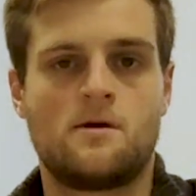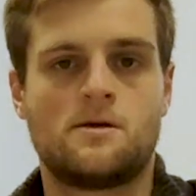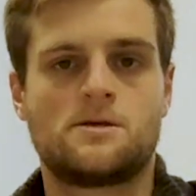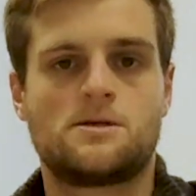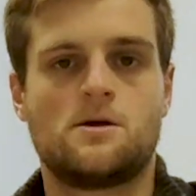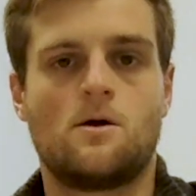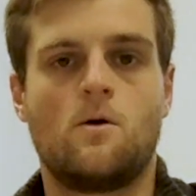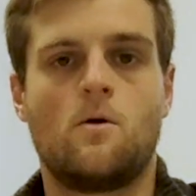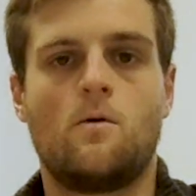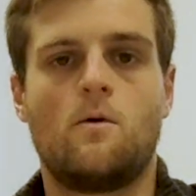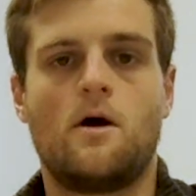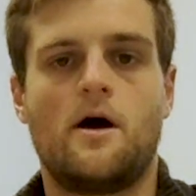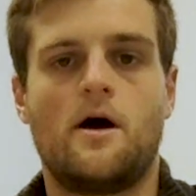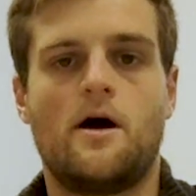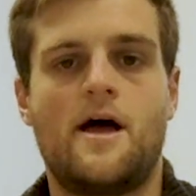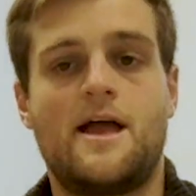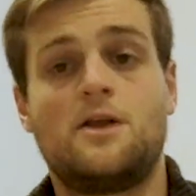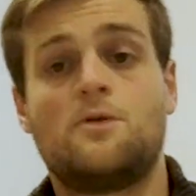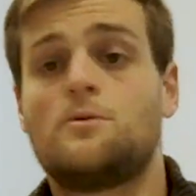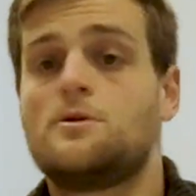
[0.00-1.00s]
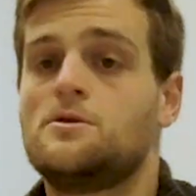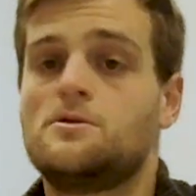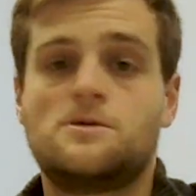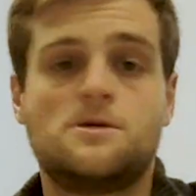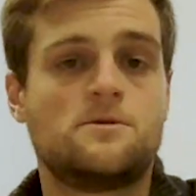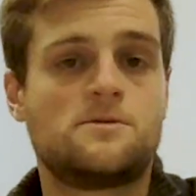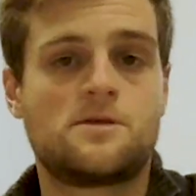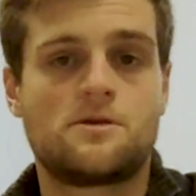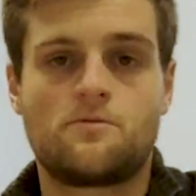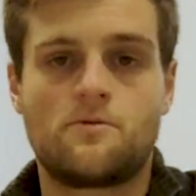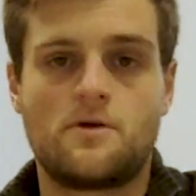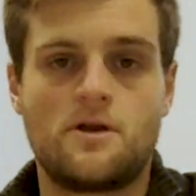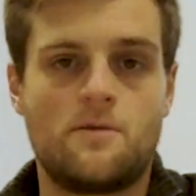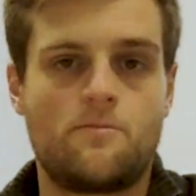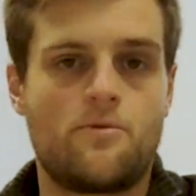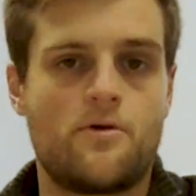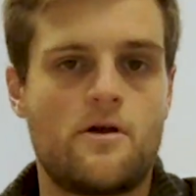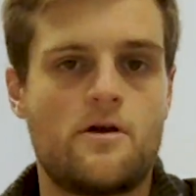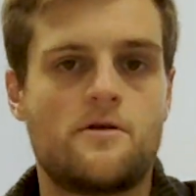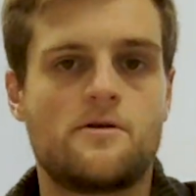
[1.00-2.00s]
So uh, anyone who's used a
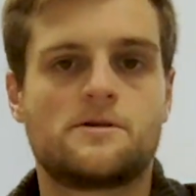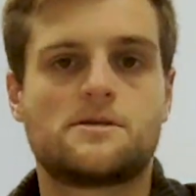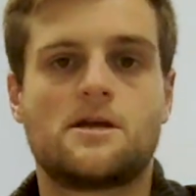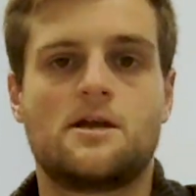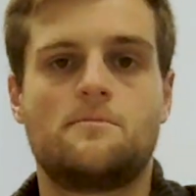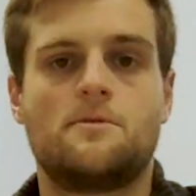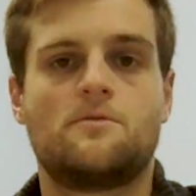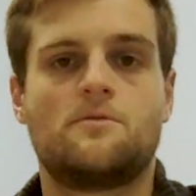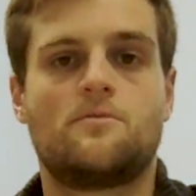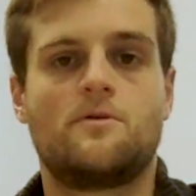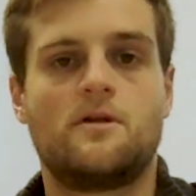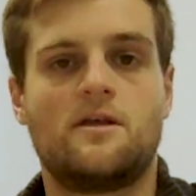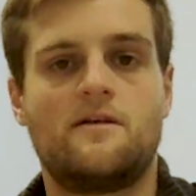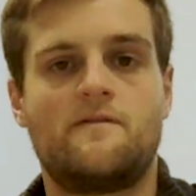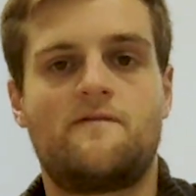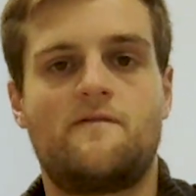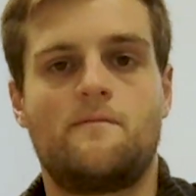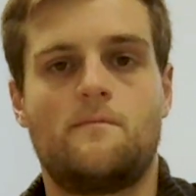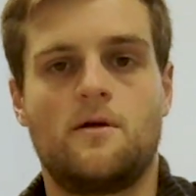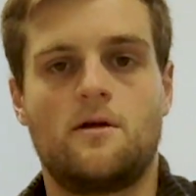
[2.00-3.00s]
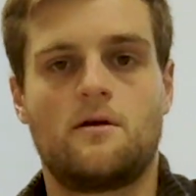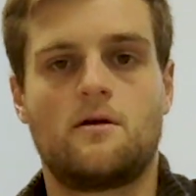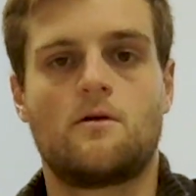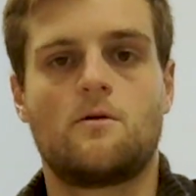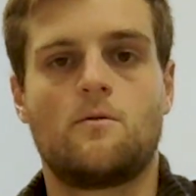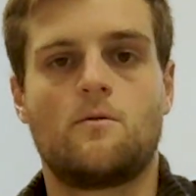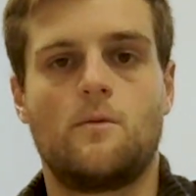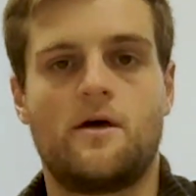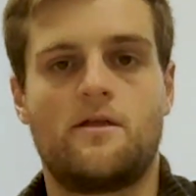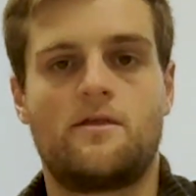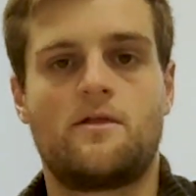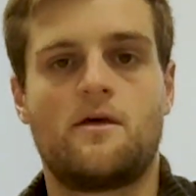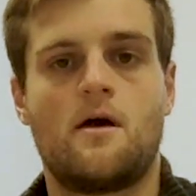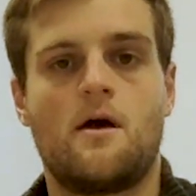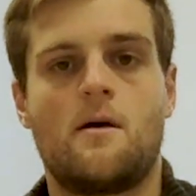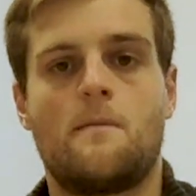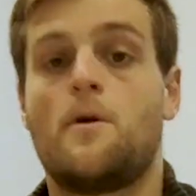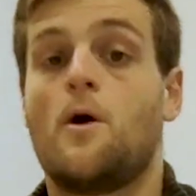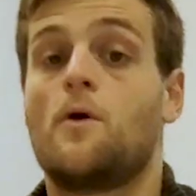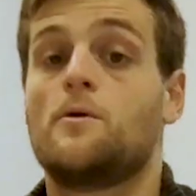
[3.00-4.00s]
3D printer is going to be really familiar with
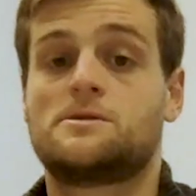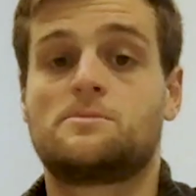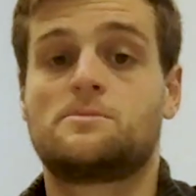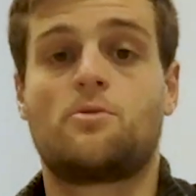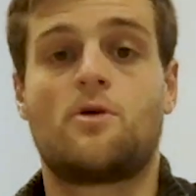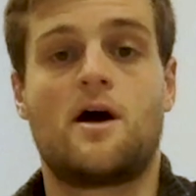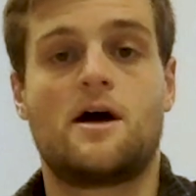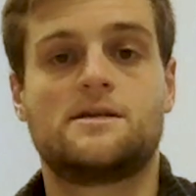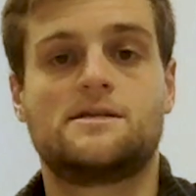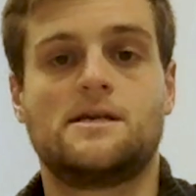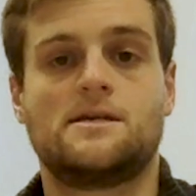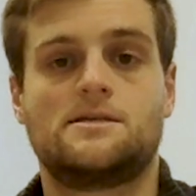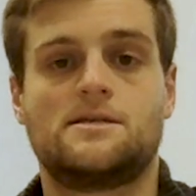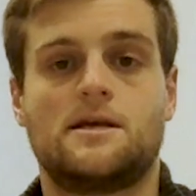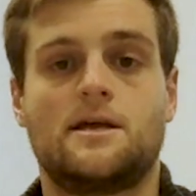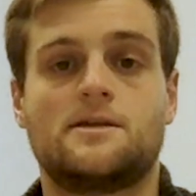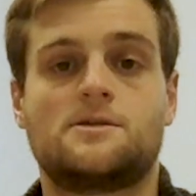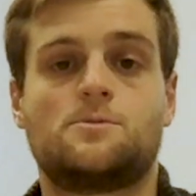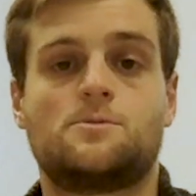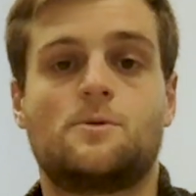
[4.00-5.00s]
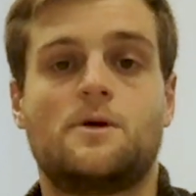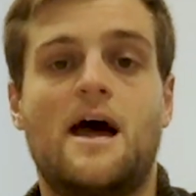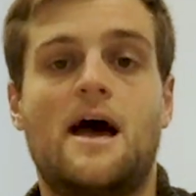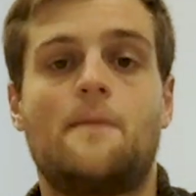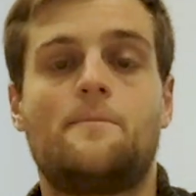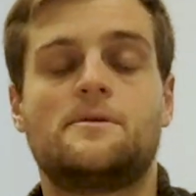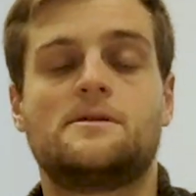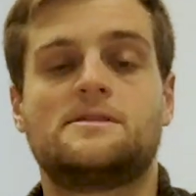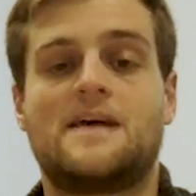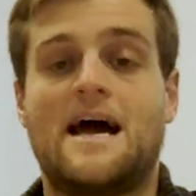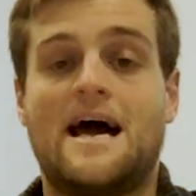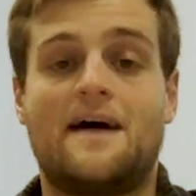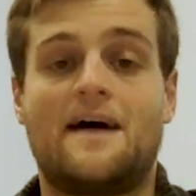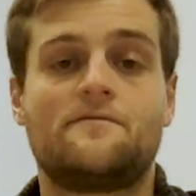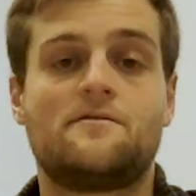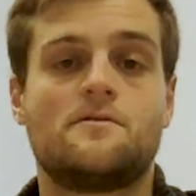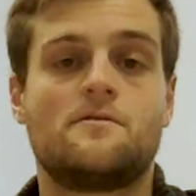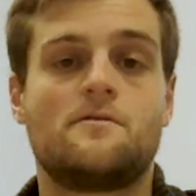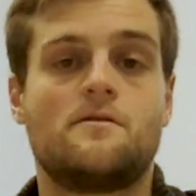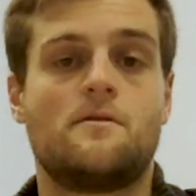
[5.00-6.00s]
post processing. It's what happens
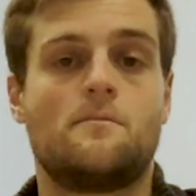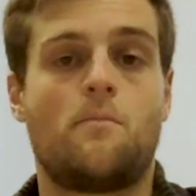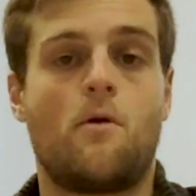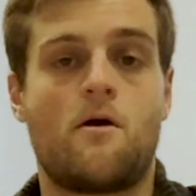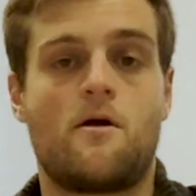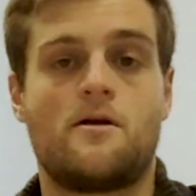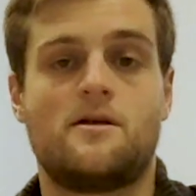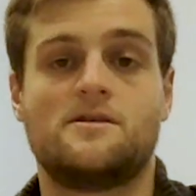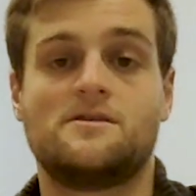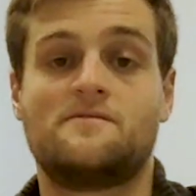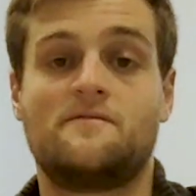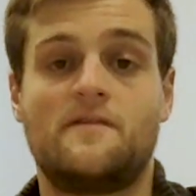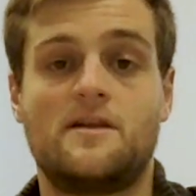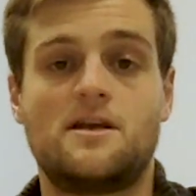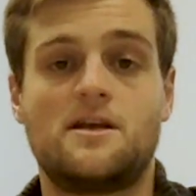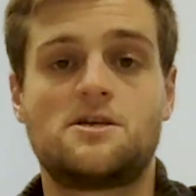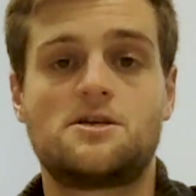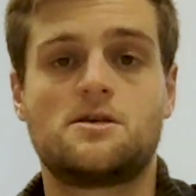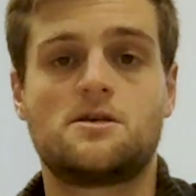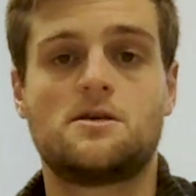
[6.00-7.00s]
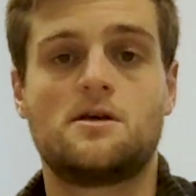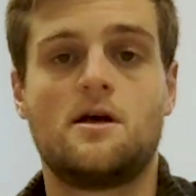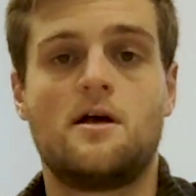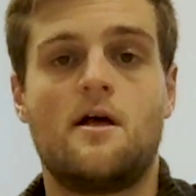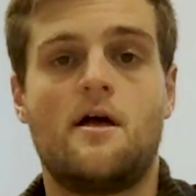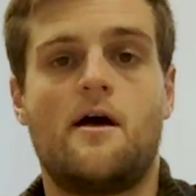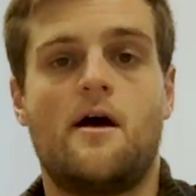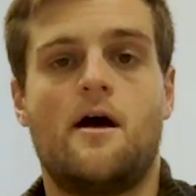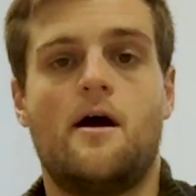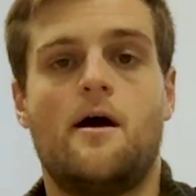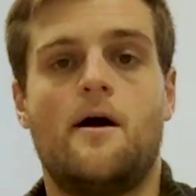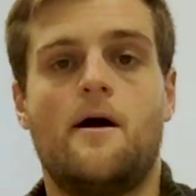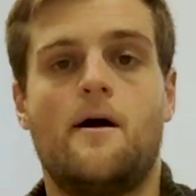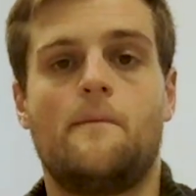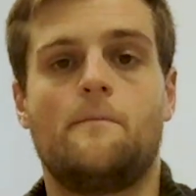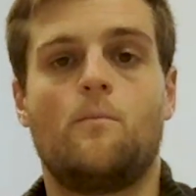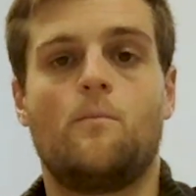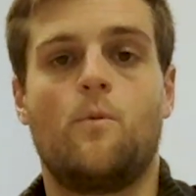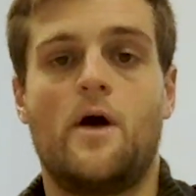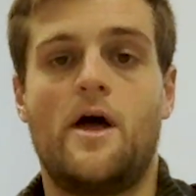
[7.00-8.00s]
after the part is finished
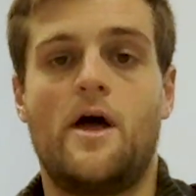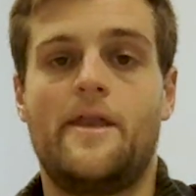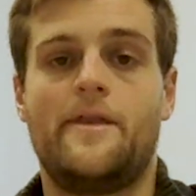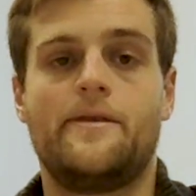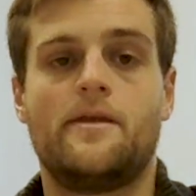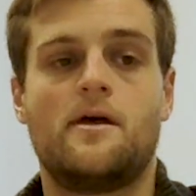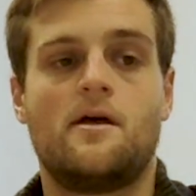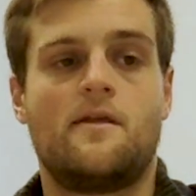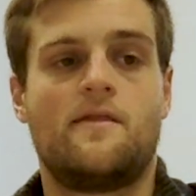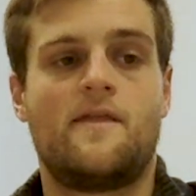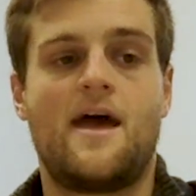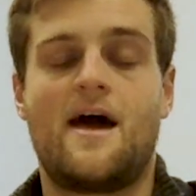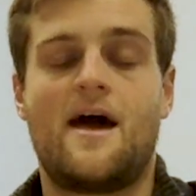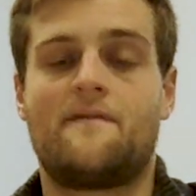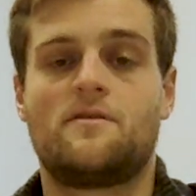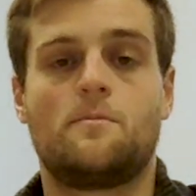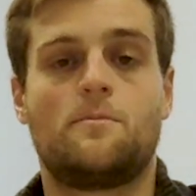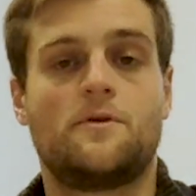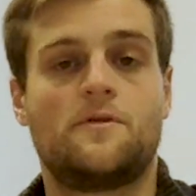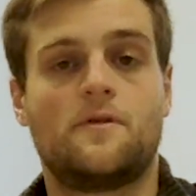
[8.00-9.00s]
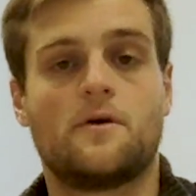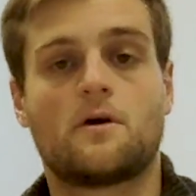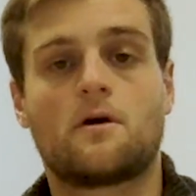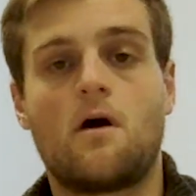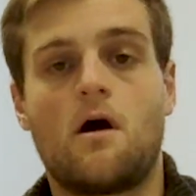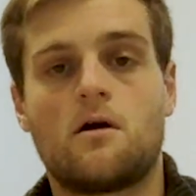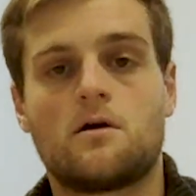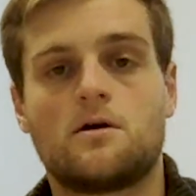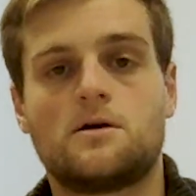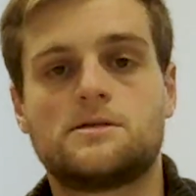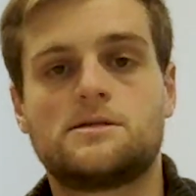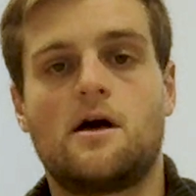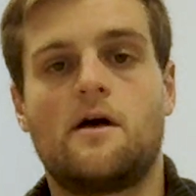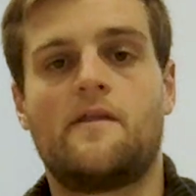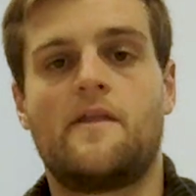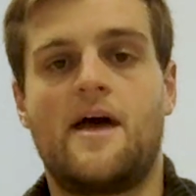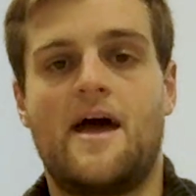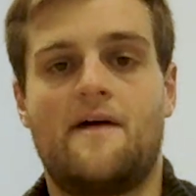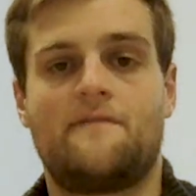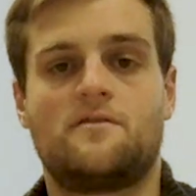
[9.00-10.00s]
um, when they have to put their goggles
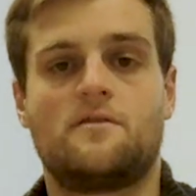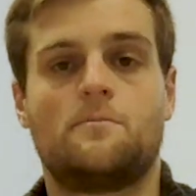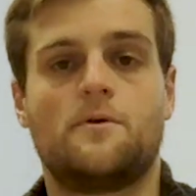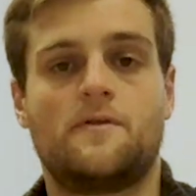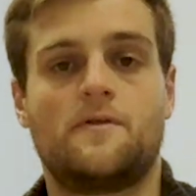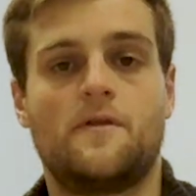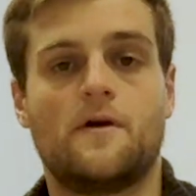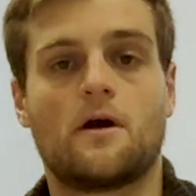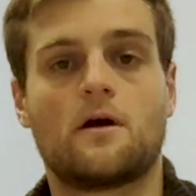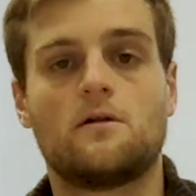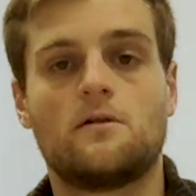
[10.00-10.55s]
on, they have to put their